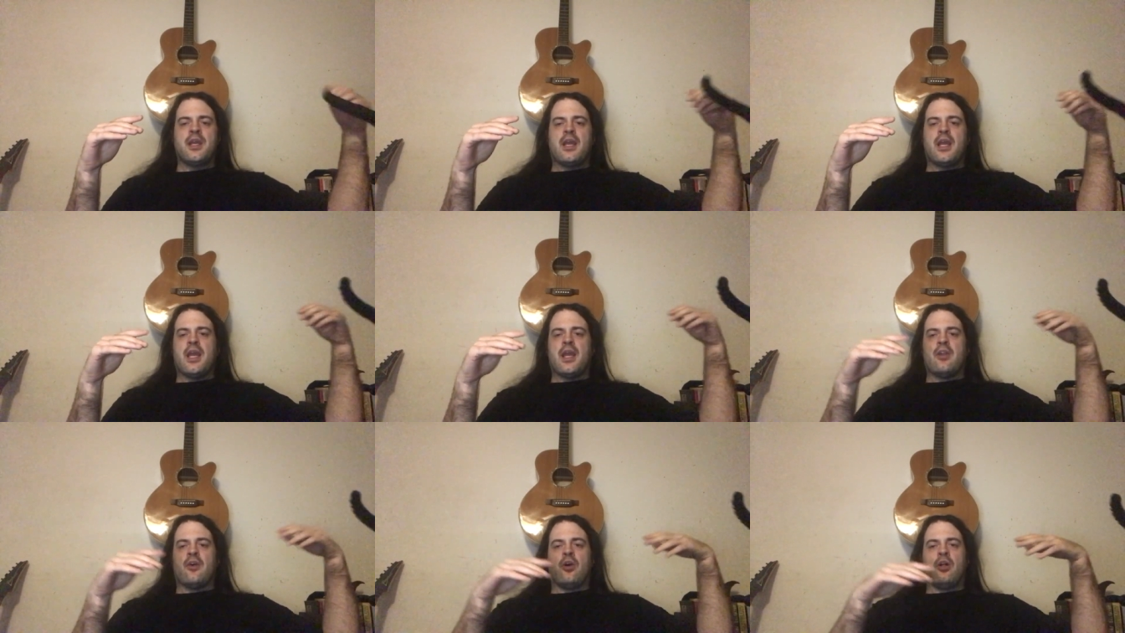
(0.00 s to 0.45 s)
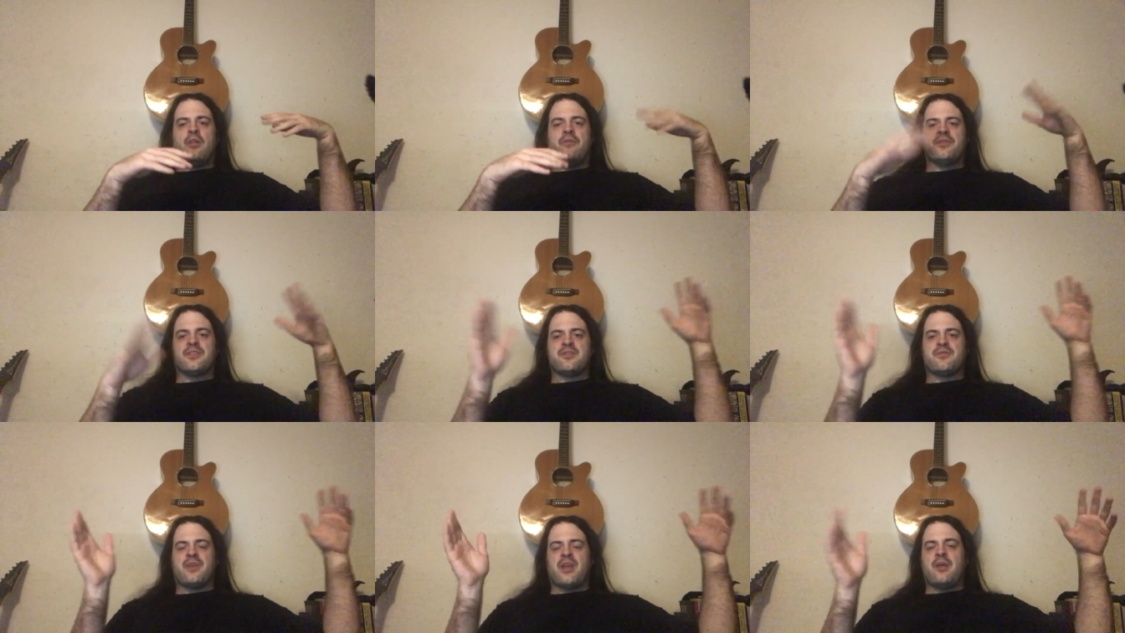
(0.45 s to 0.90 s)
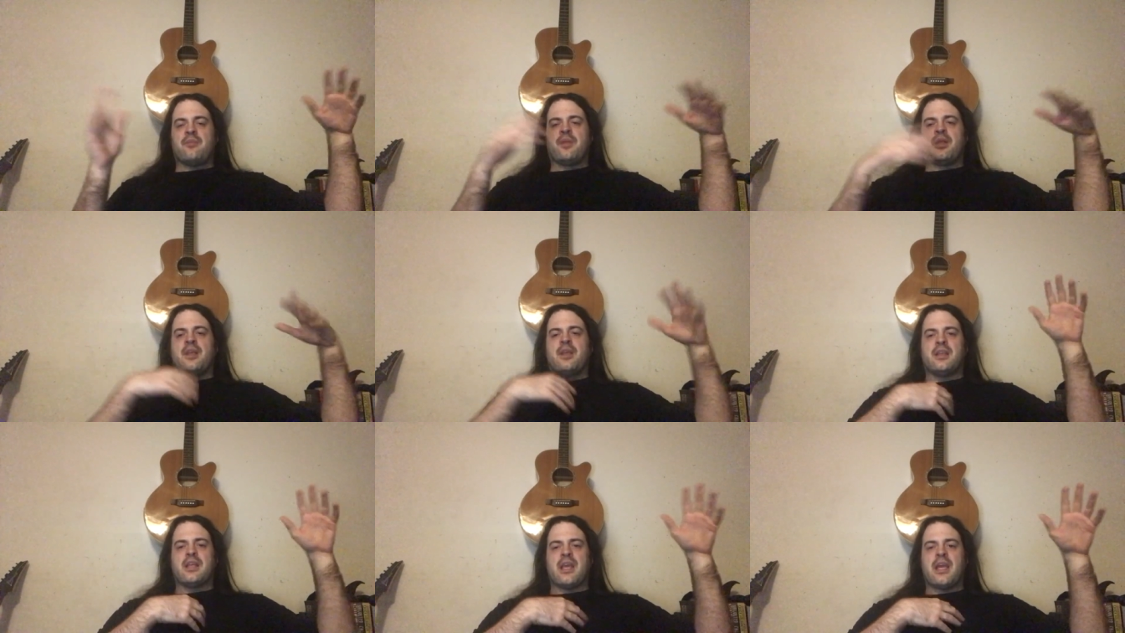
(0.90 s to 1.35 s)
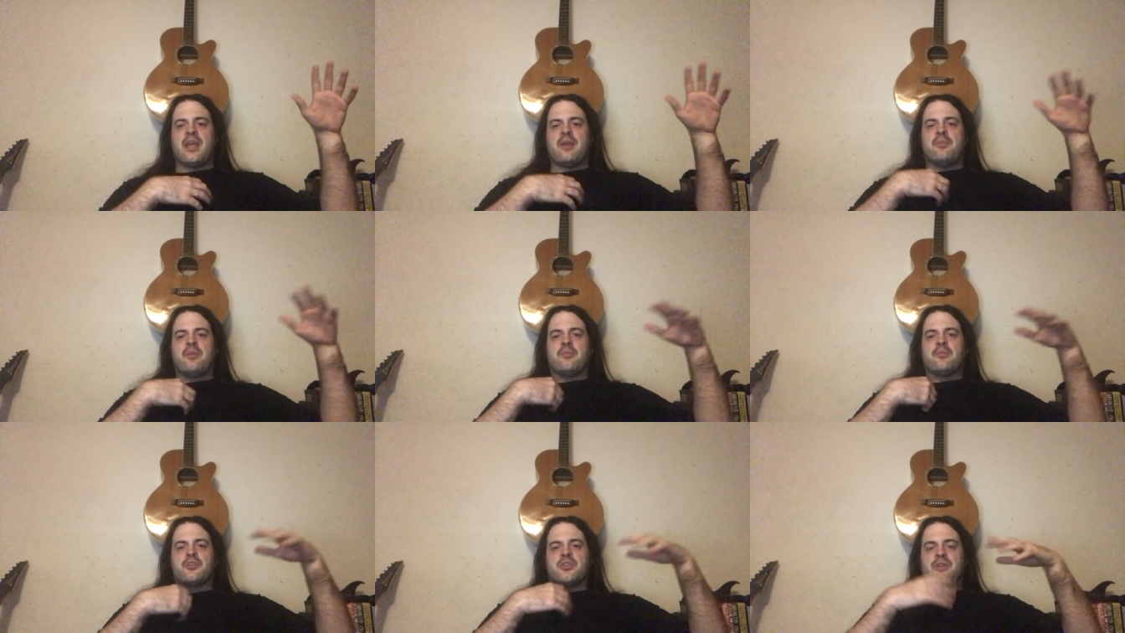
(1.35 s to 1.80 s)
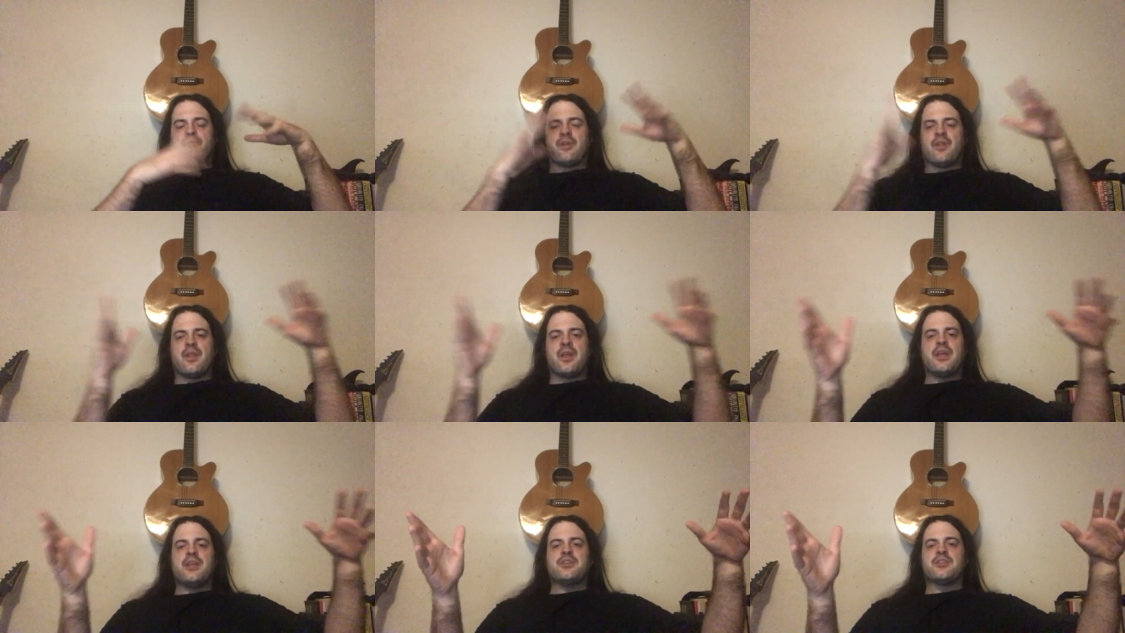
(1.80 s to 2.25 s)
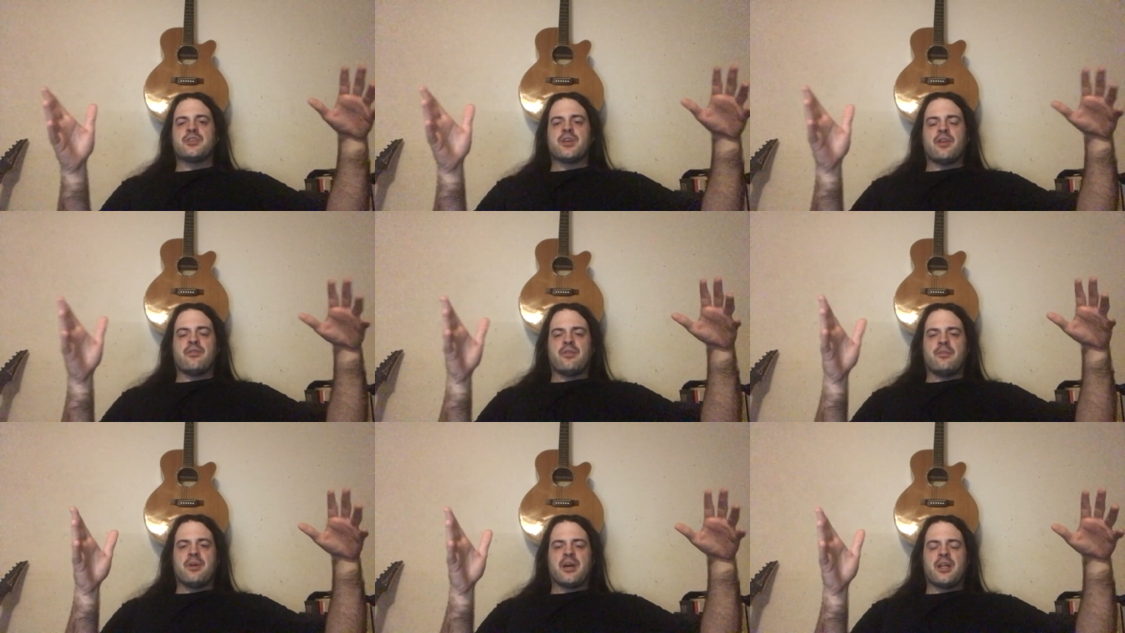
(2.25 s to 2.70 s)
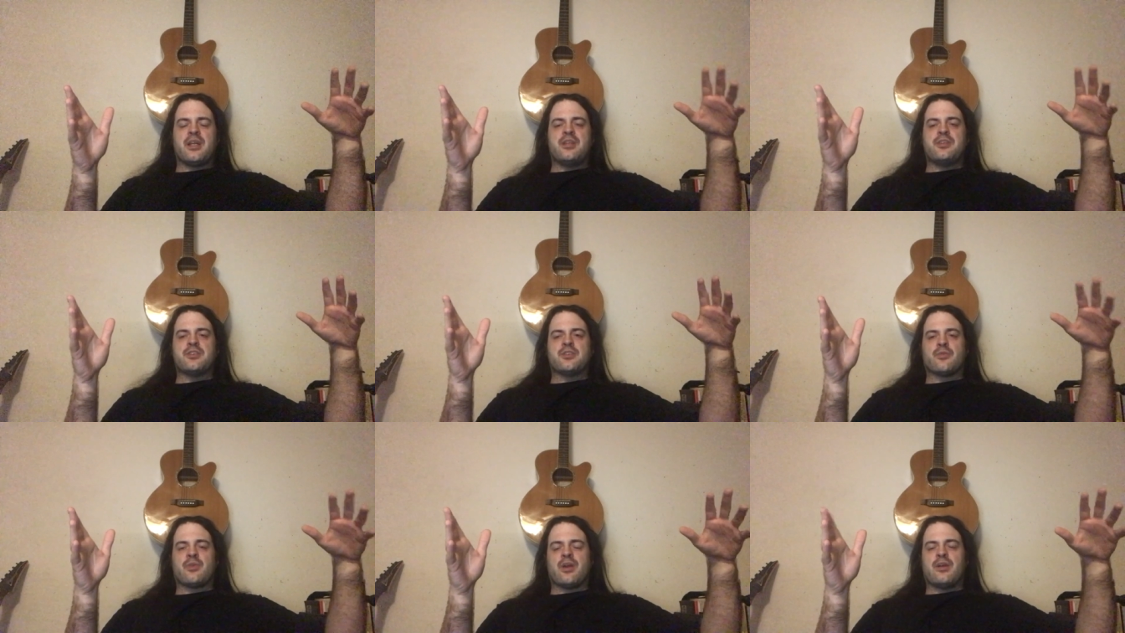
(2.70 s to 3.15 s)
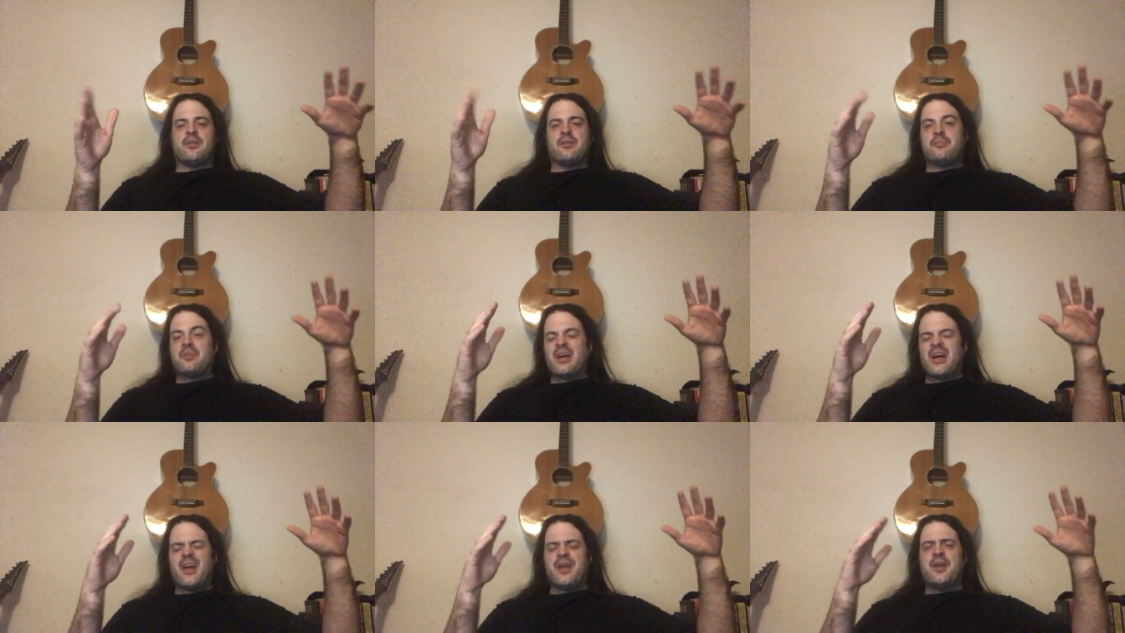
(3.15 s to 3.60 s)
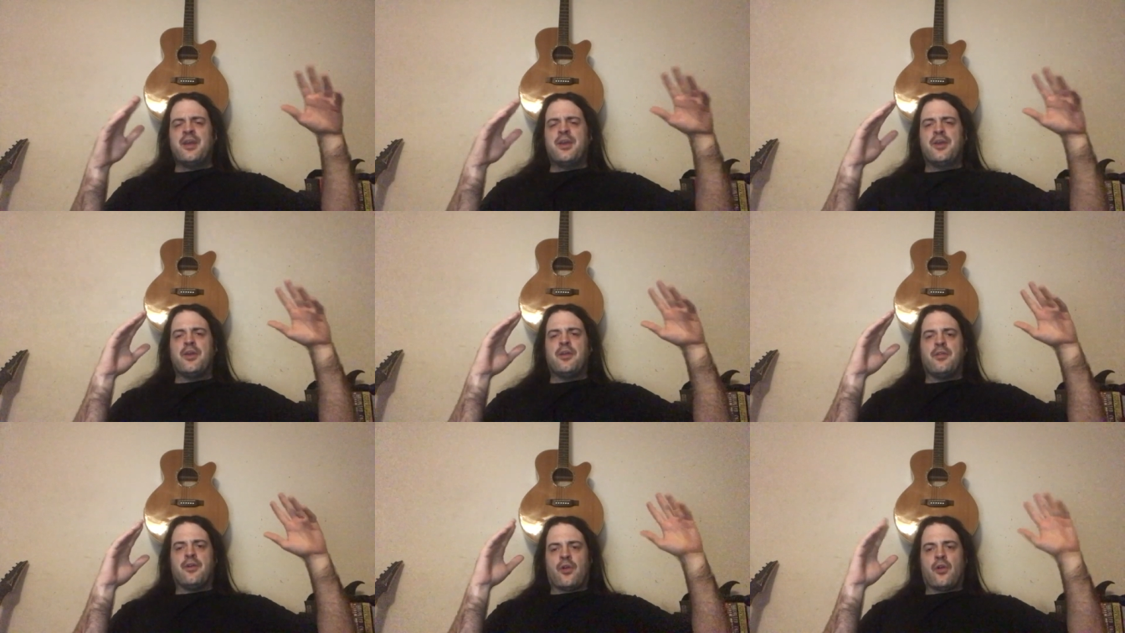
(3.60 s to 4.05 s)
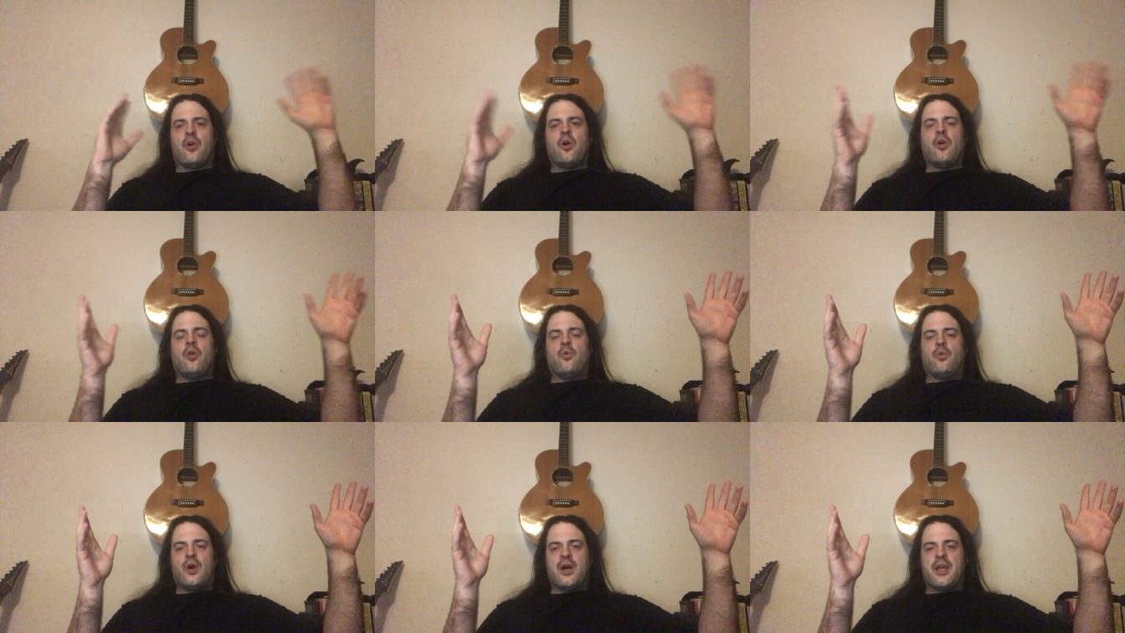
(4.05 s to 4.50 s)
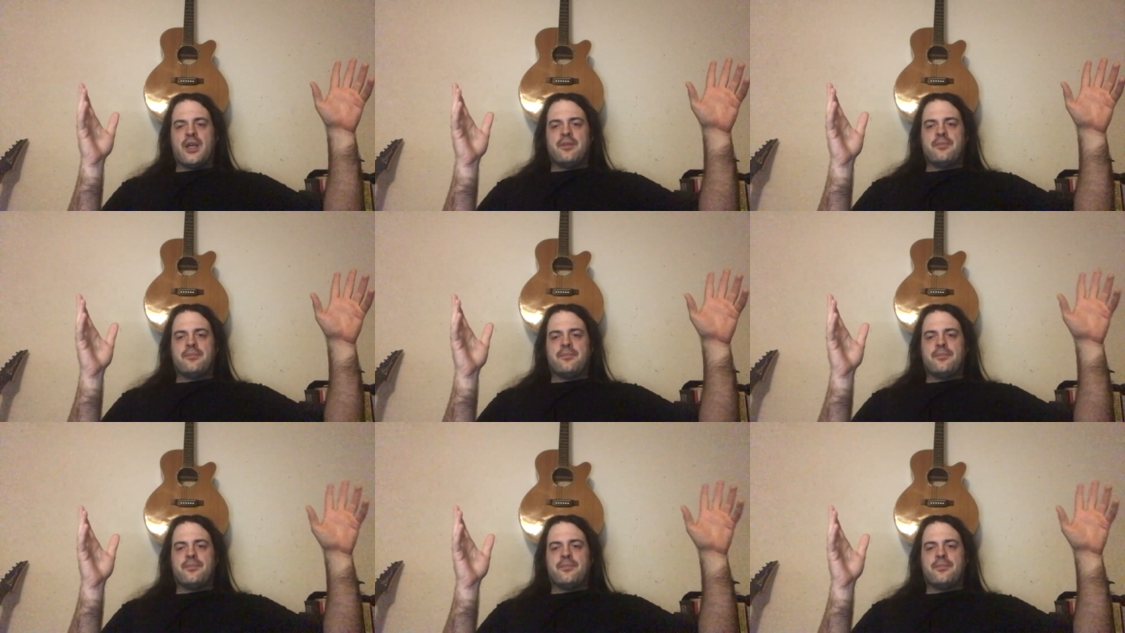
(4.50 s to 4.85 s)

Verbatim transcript: and all of his family and gang members, everything he's everybody he's surrounded by, they're all white.